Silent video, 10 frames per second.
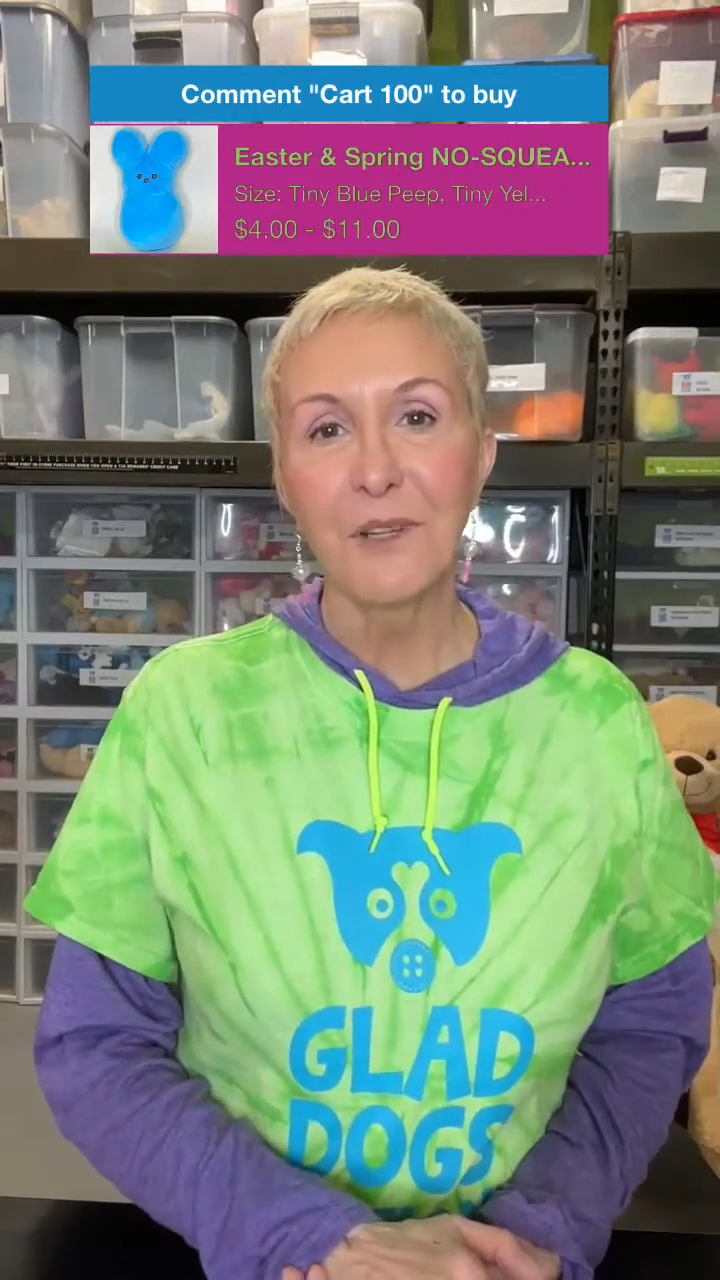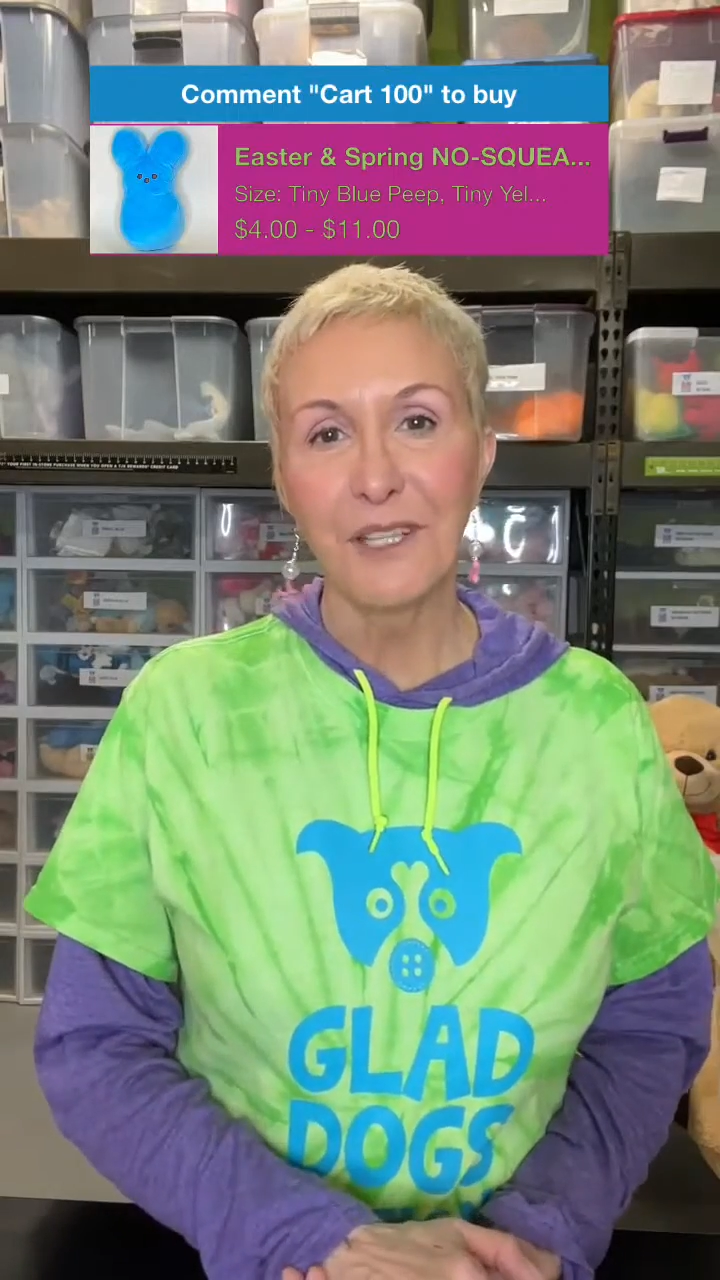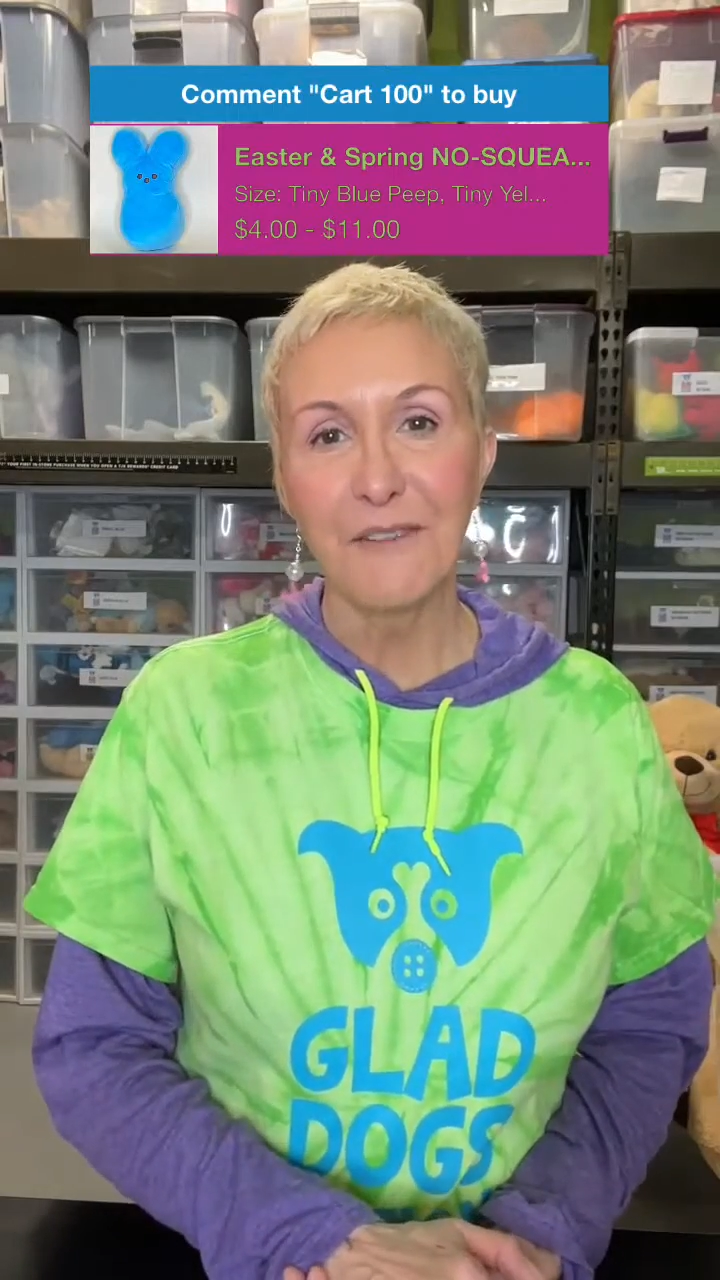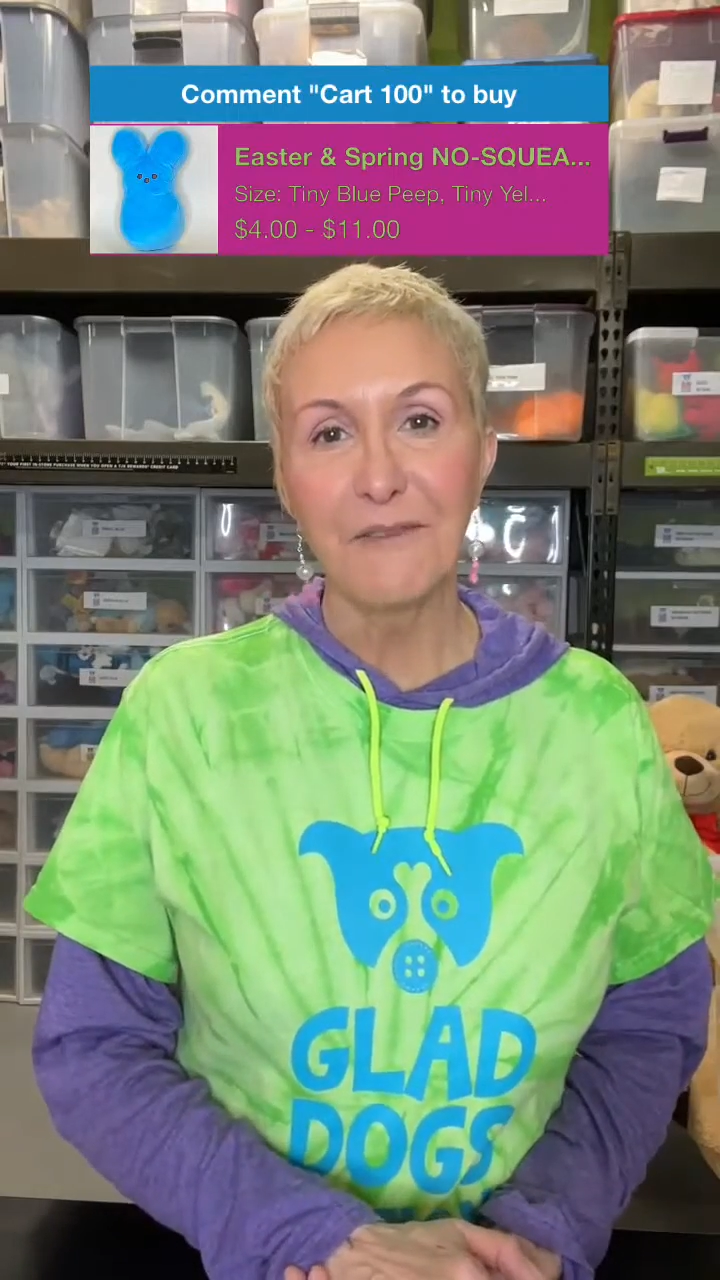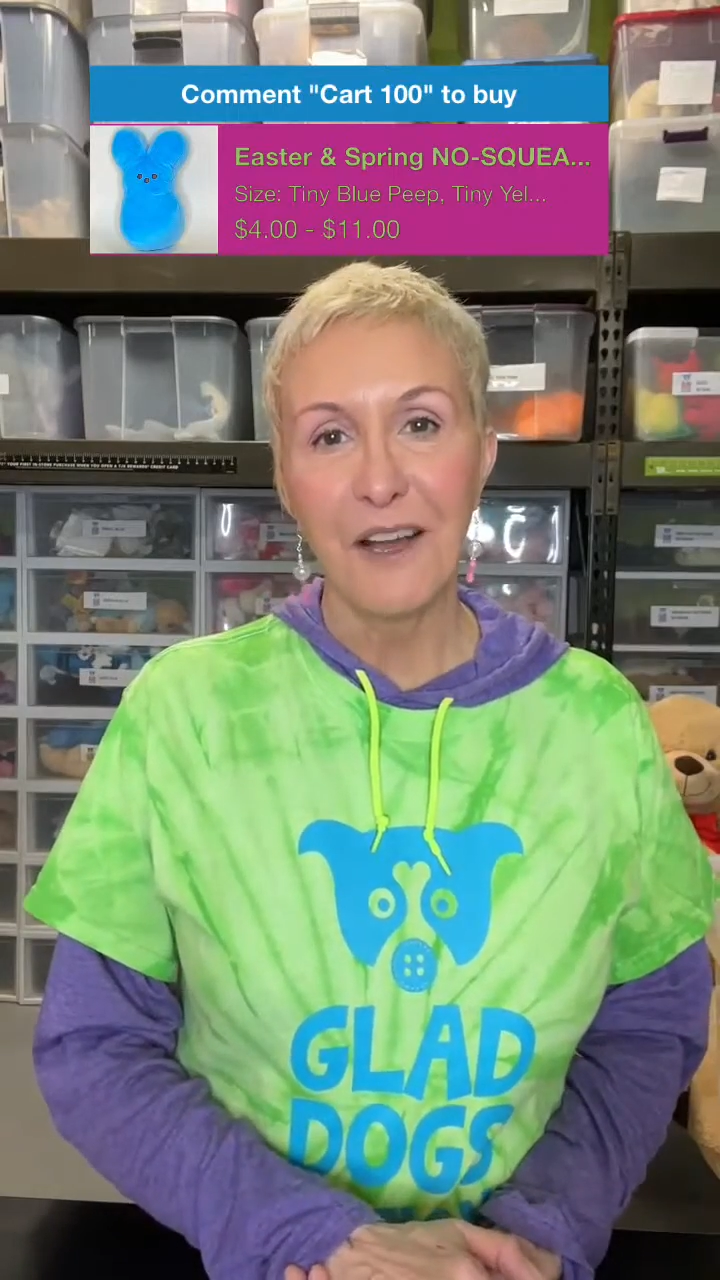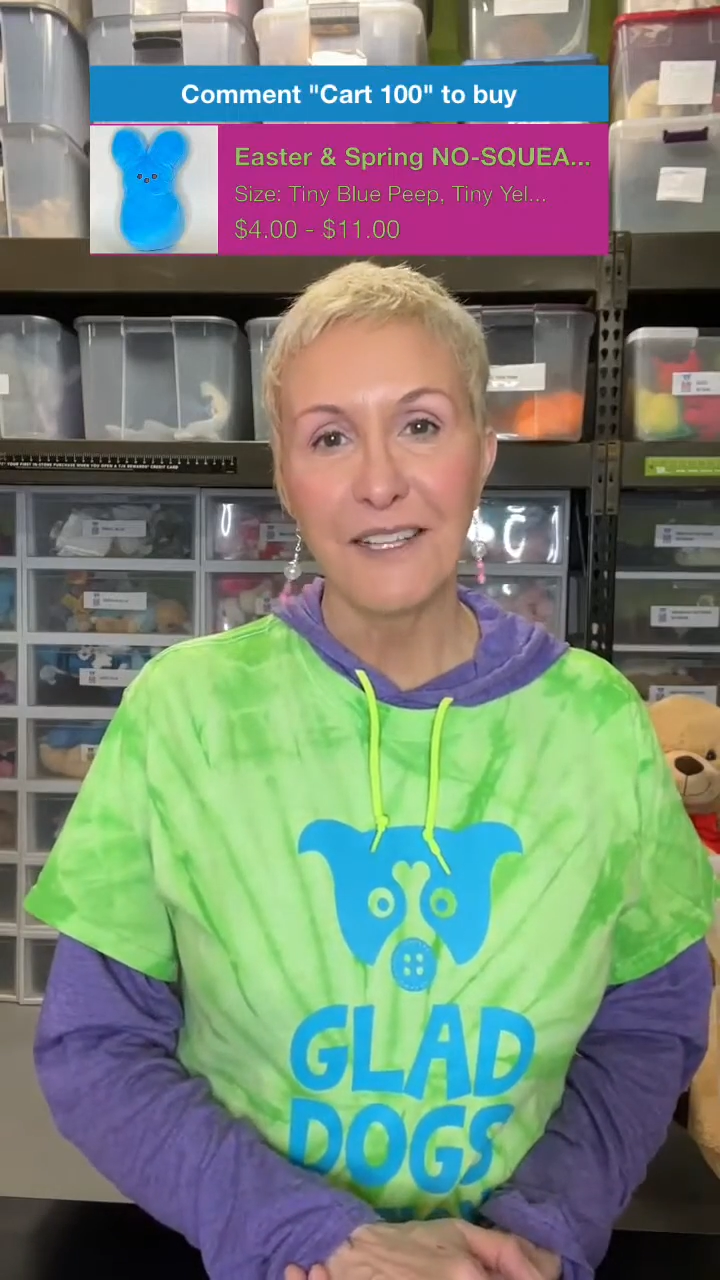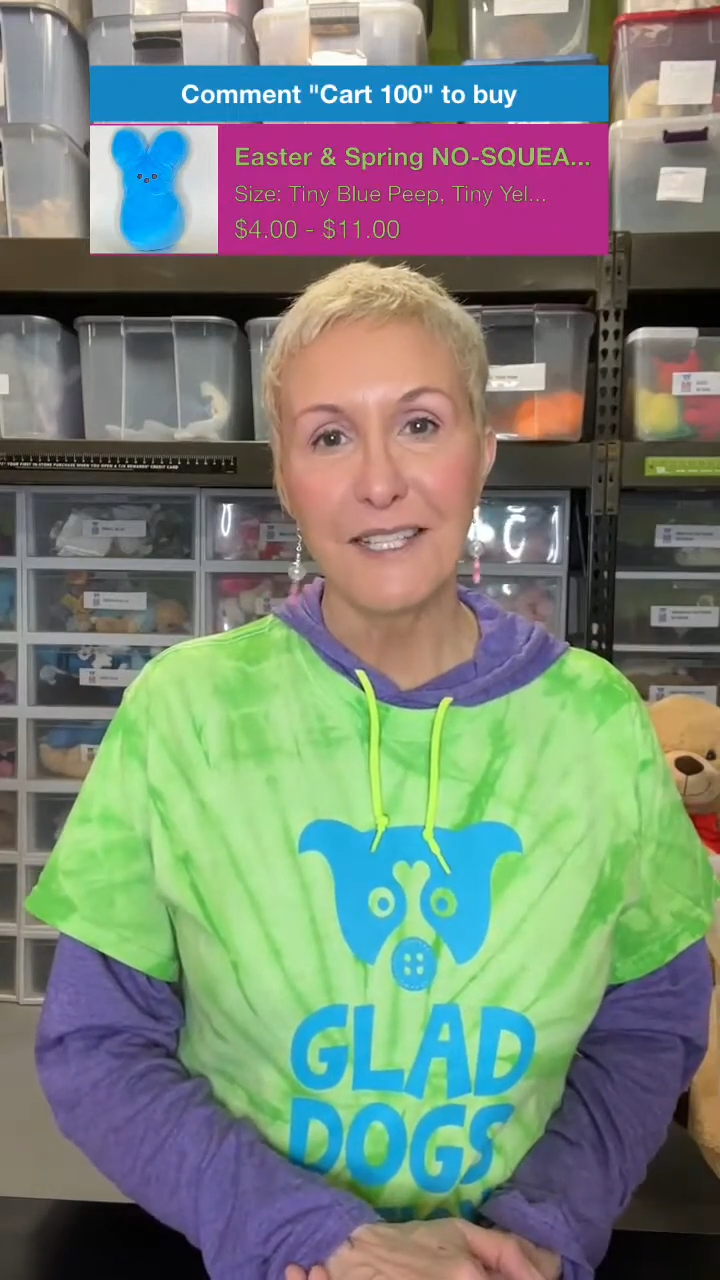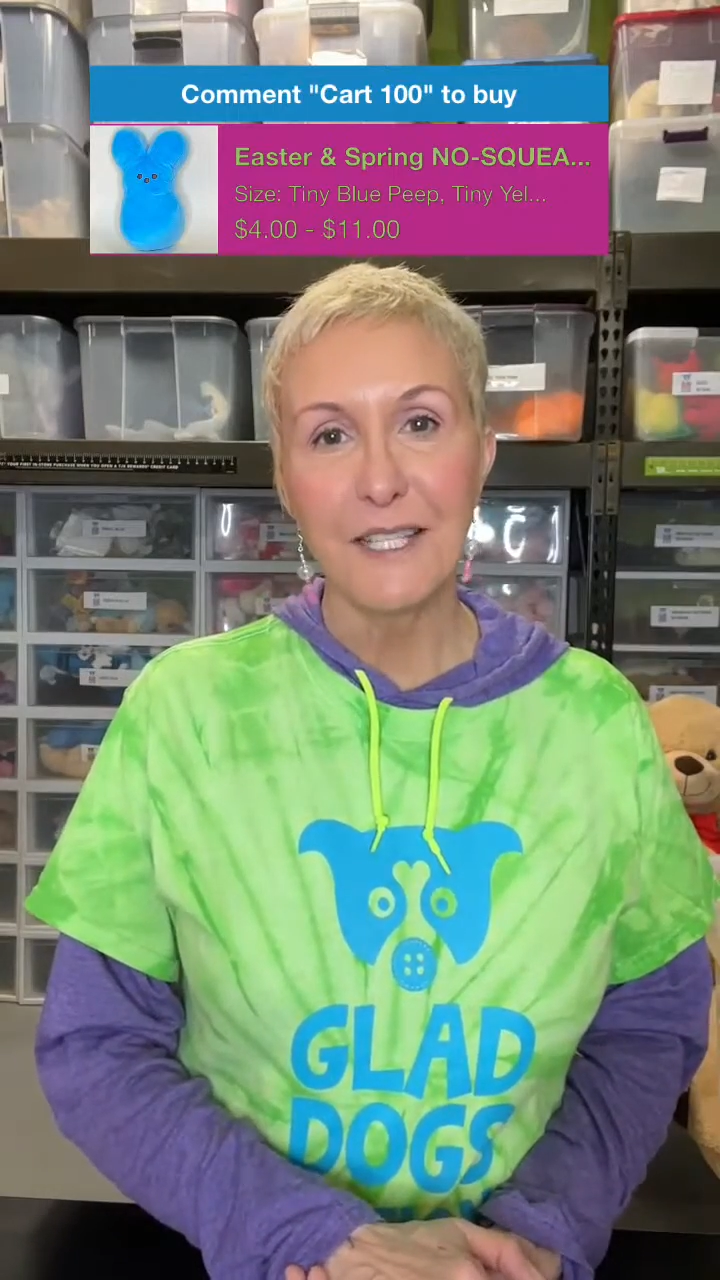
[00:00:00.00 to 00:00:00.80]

really fun